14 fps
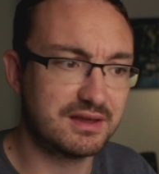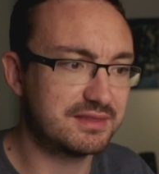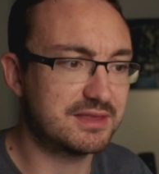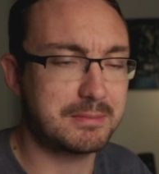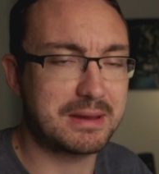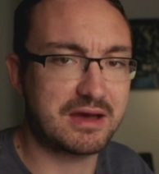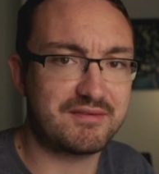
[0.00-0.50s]

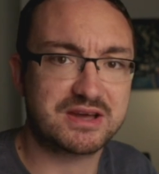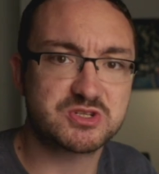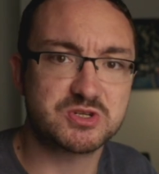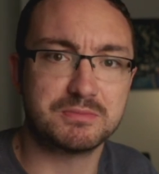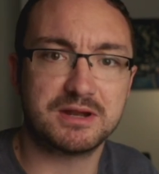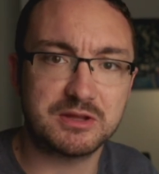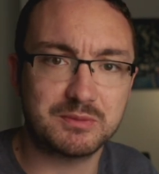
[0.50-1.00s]
the amount of
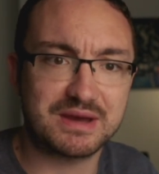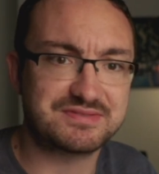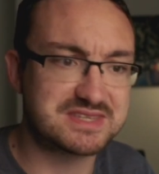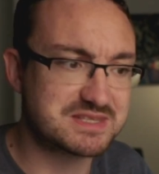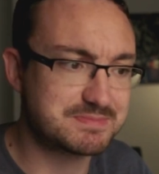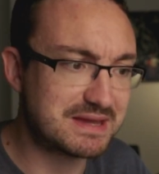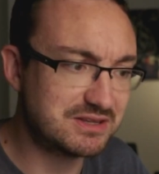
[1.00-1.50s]
extra money we have
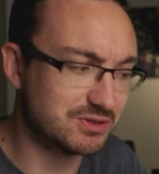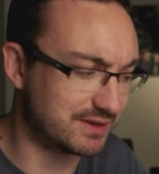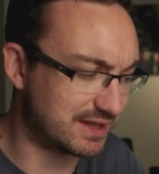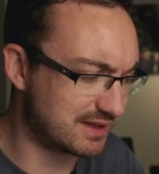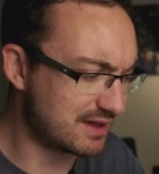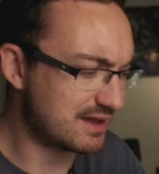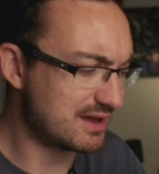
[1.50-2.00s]
to spend on it?